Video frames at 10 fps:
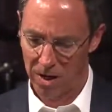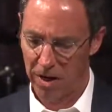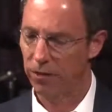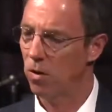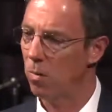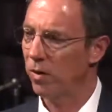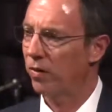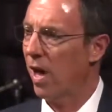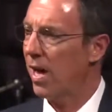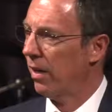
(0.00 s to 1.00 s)
If your
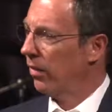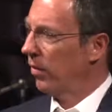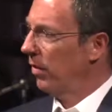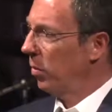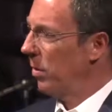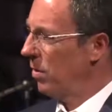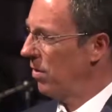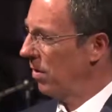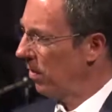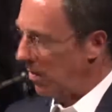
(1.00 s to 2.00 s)
Messiah, is this what you
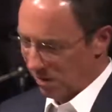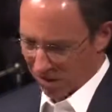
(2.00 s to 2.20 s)
do?